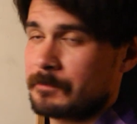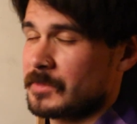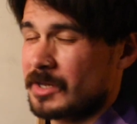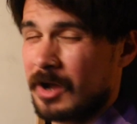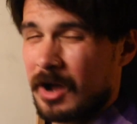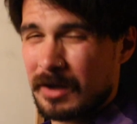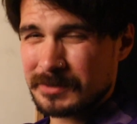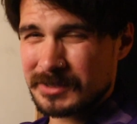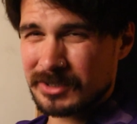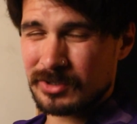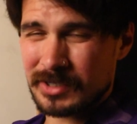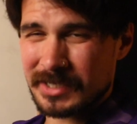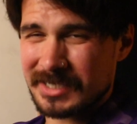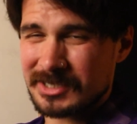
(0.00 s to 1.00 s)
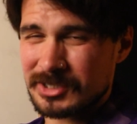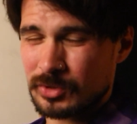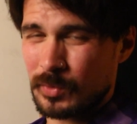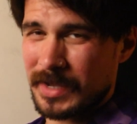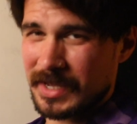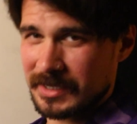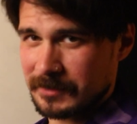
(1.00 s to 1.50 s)
The obstacle is the
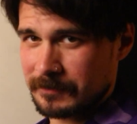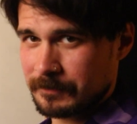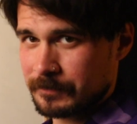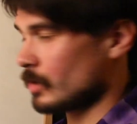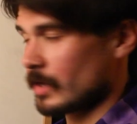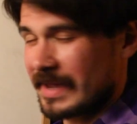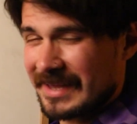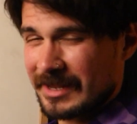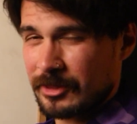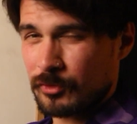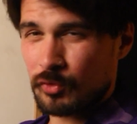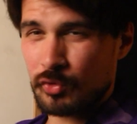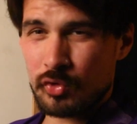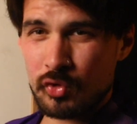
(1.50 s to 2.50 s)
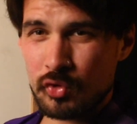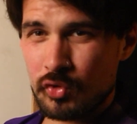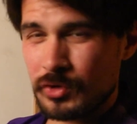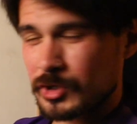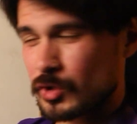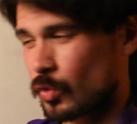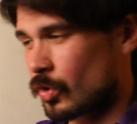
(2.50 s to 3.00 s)
way. And through
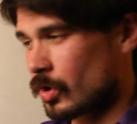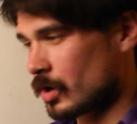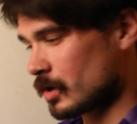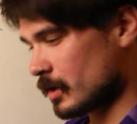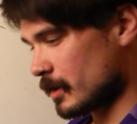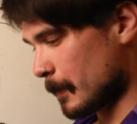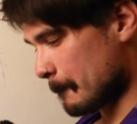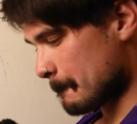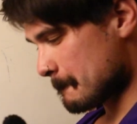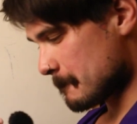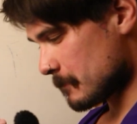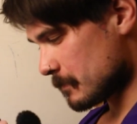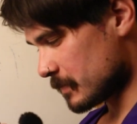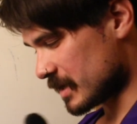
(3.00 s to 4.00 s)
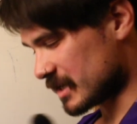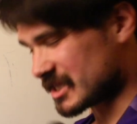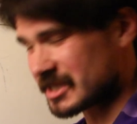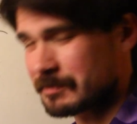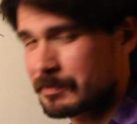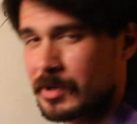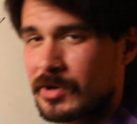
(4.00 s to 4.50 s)
your
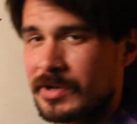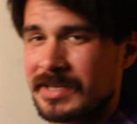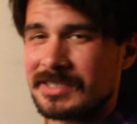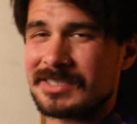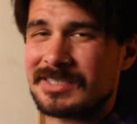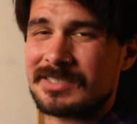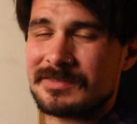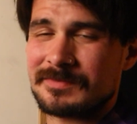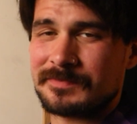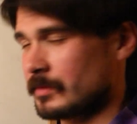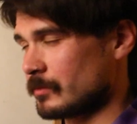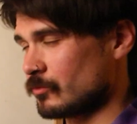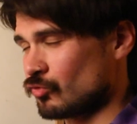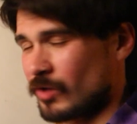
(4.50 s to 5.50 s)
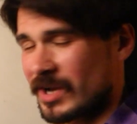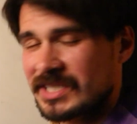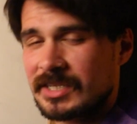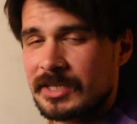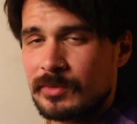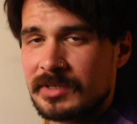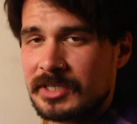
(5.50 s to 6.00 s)
experience
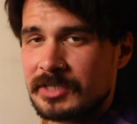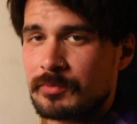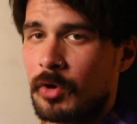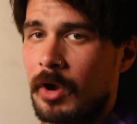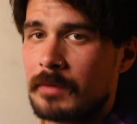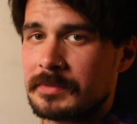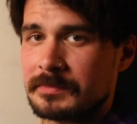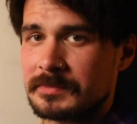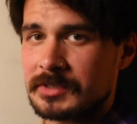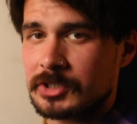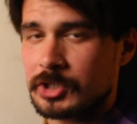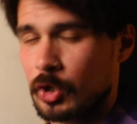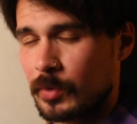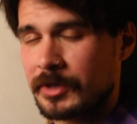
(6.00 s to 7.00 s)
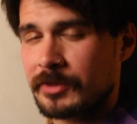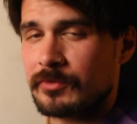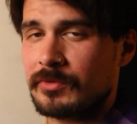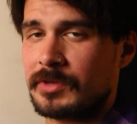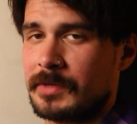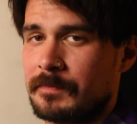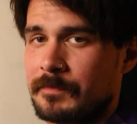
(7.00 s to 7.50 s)
wrestling with these problems, going
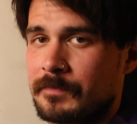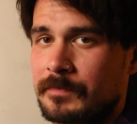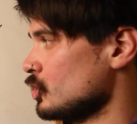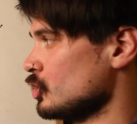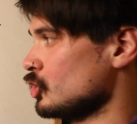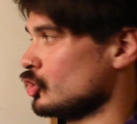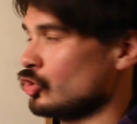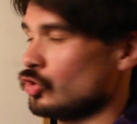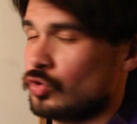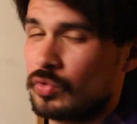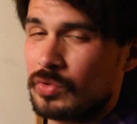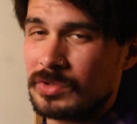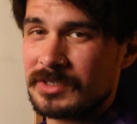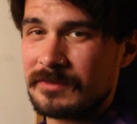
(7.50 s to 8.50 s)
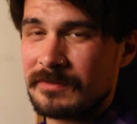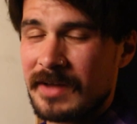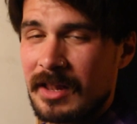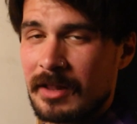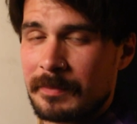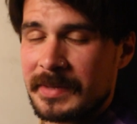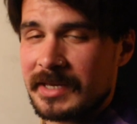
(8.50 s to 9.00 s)
through them, you will
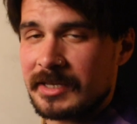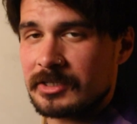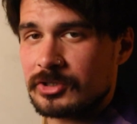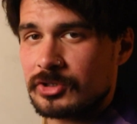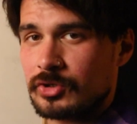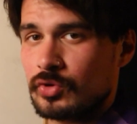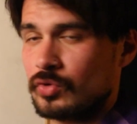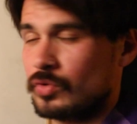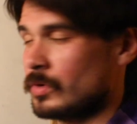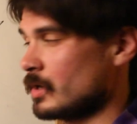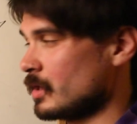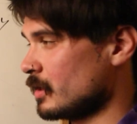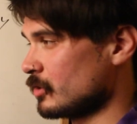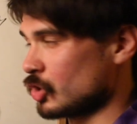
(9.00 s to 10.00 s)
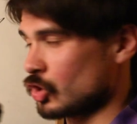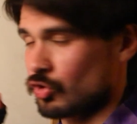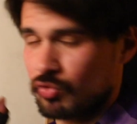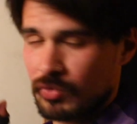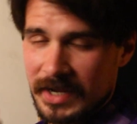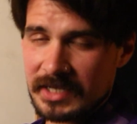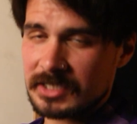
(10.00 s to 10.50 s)
develop into the
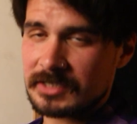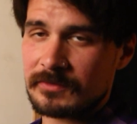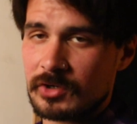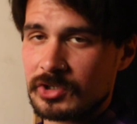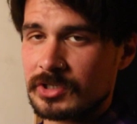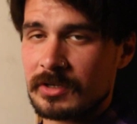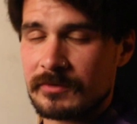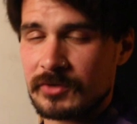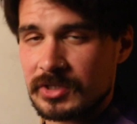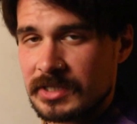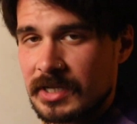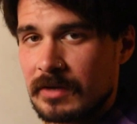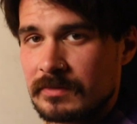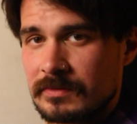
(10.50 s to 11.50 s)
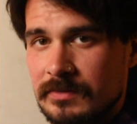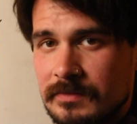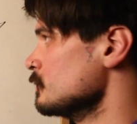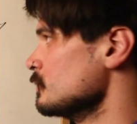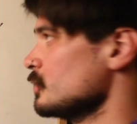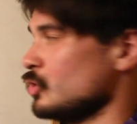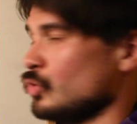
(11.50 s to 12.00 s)
greatest version of yourself.
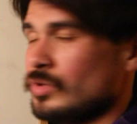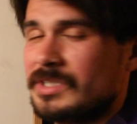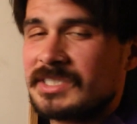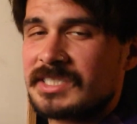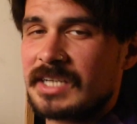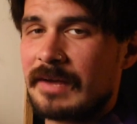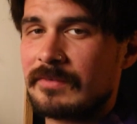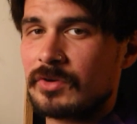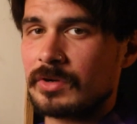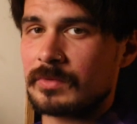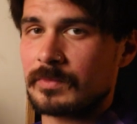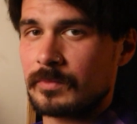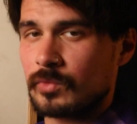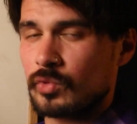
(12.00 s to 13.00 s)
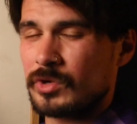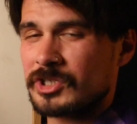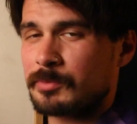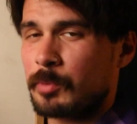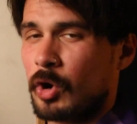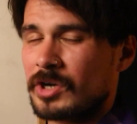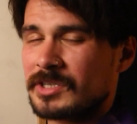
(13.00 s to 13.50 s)
You will discover
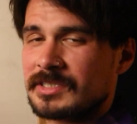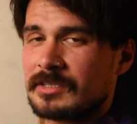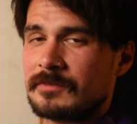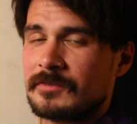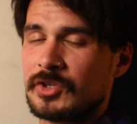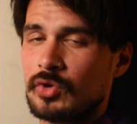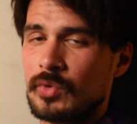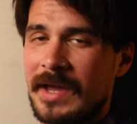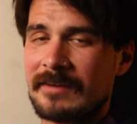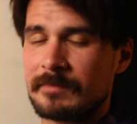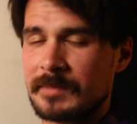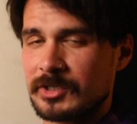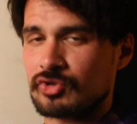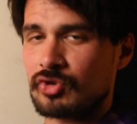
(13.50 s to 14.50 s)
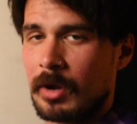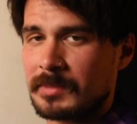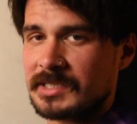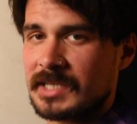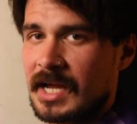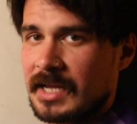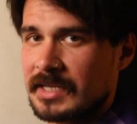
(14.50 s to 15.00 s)
which parts of you have been
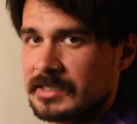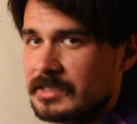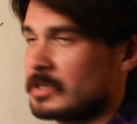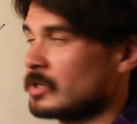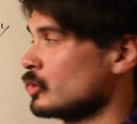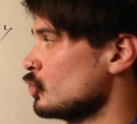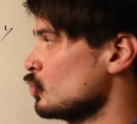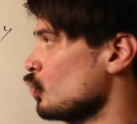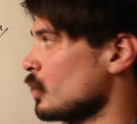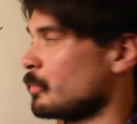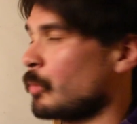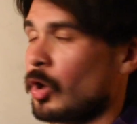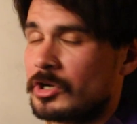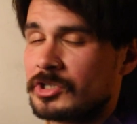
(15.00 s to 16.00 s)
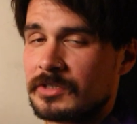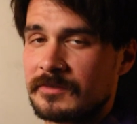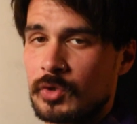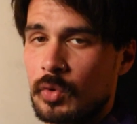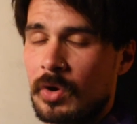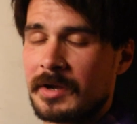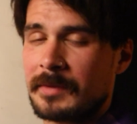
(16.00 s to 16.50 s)
traumatized, what parts of
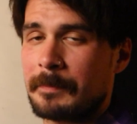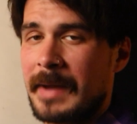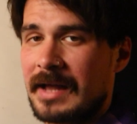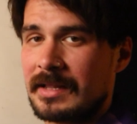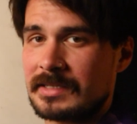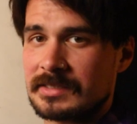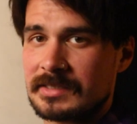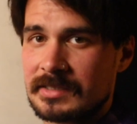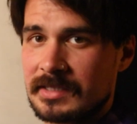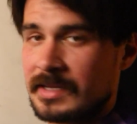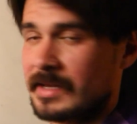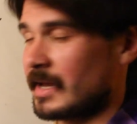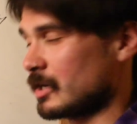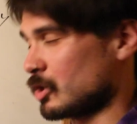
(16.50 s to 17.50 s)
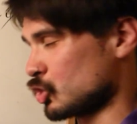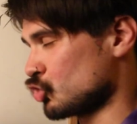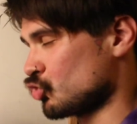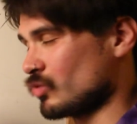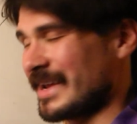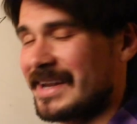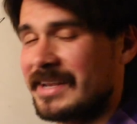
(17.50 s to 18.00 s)
you are imbalanced, and are
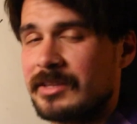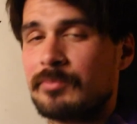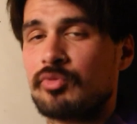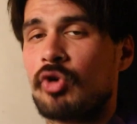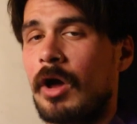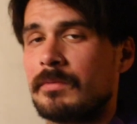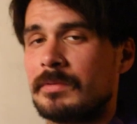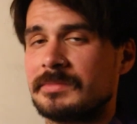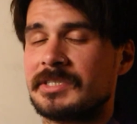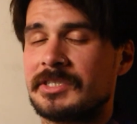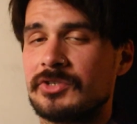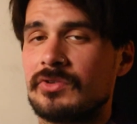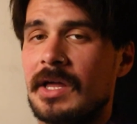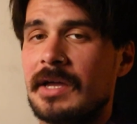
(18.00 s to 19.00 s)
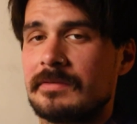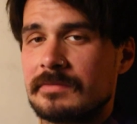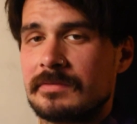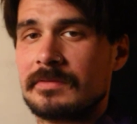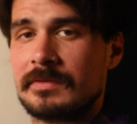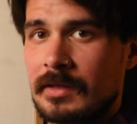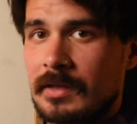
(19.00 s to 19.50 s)
creating the problems in your life.
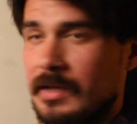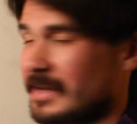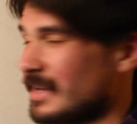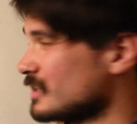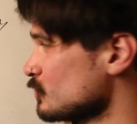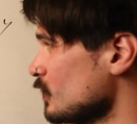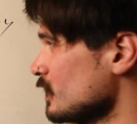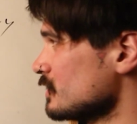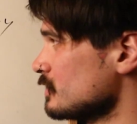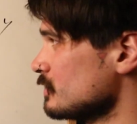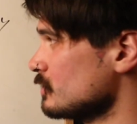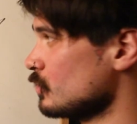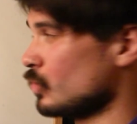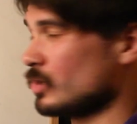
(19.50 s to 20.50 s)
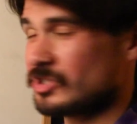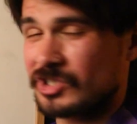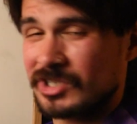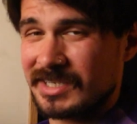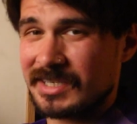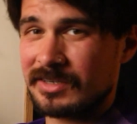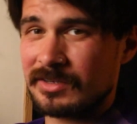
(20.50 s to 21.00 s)
And guess what? Once
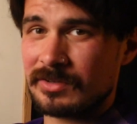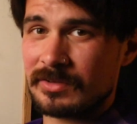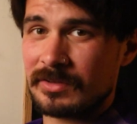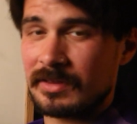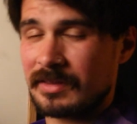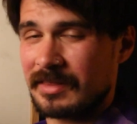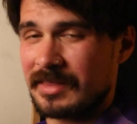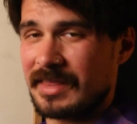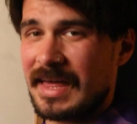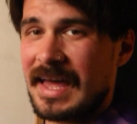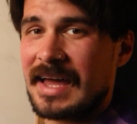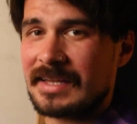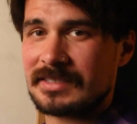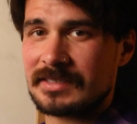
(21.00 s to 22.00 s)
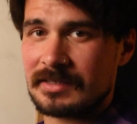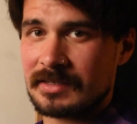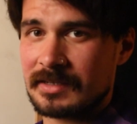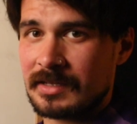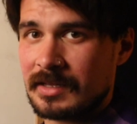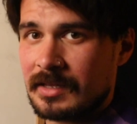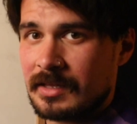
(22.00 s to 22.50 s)
you heal that,
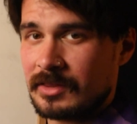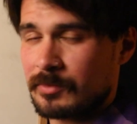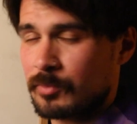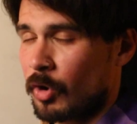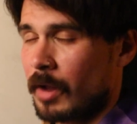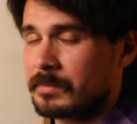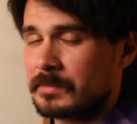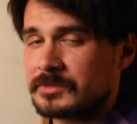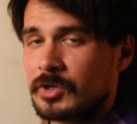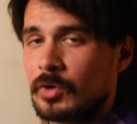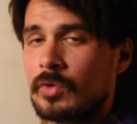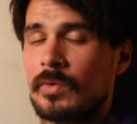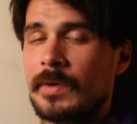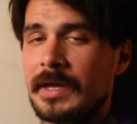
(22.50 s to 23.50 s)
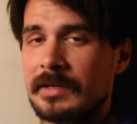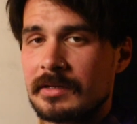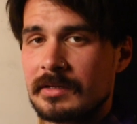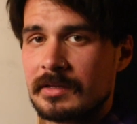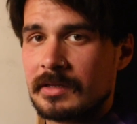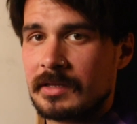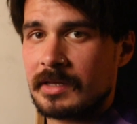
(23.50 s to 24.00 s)
the problems go away,
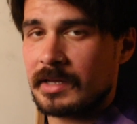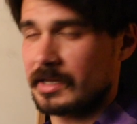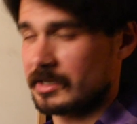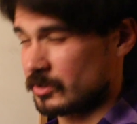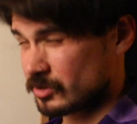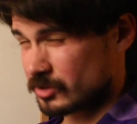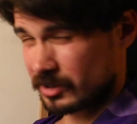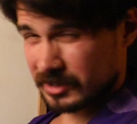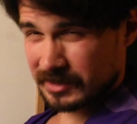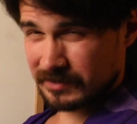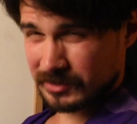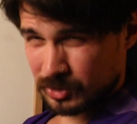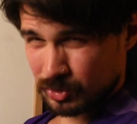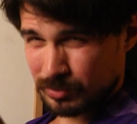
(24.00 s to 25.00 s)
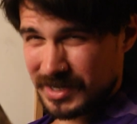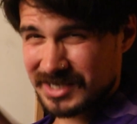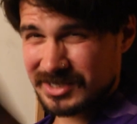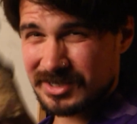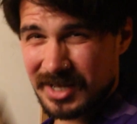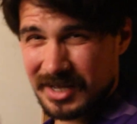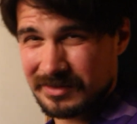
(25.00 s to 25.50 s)
and you start living your
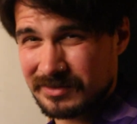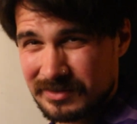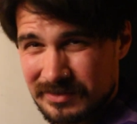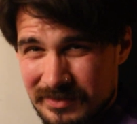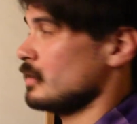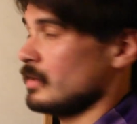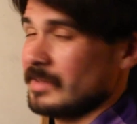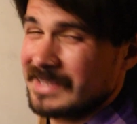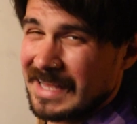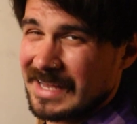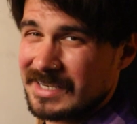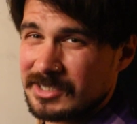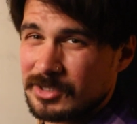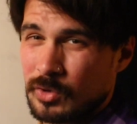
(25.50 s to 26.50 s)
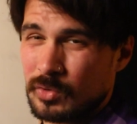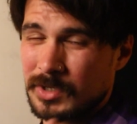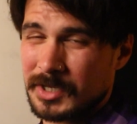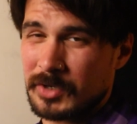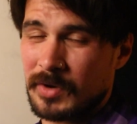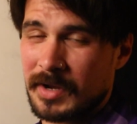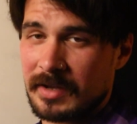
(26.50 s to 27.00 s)
best life. And that is the
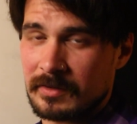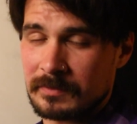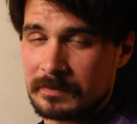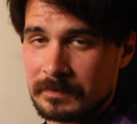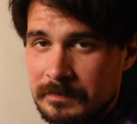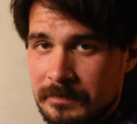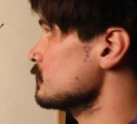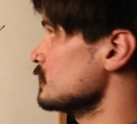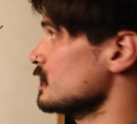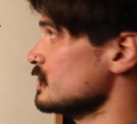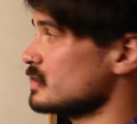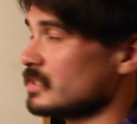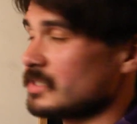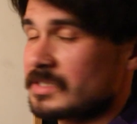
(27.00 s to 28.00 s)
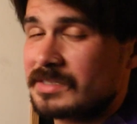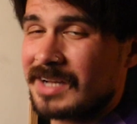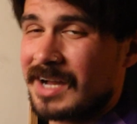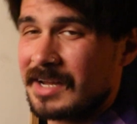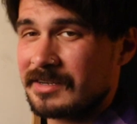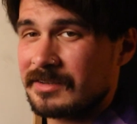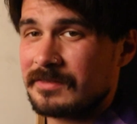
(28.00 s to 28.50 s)
Holy Grail. This is
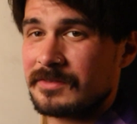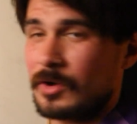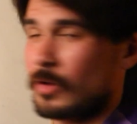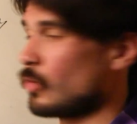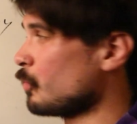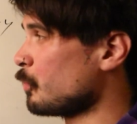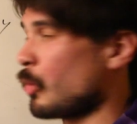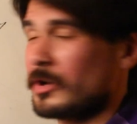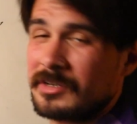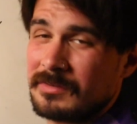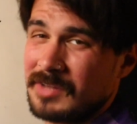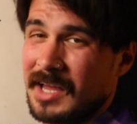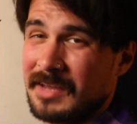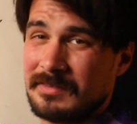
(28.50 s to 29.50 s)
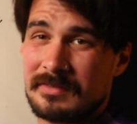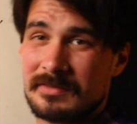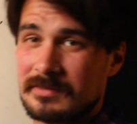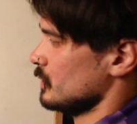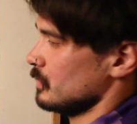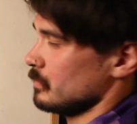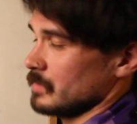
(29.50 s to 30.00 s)
kind of the whole point of life,
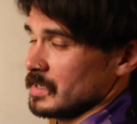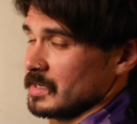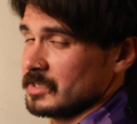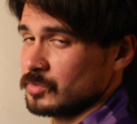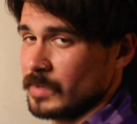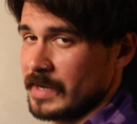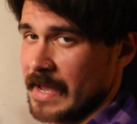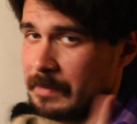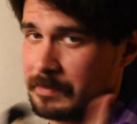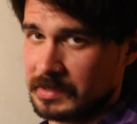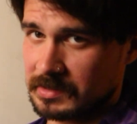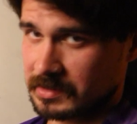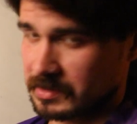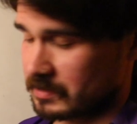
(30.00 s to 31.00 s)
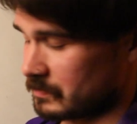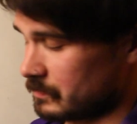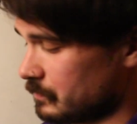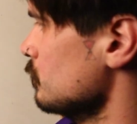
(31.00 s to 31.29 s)
because what happens?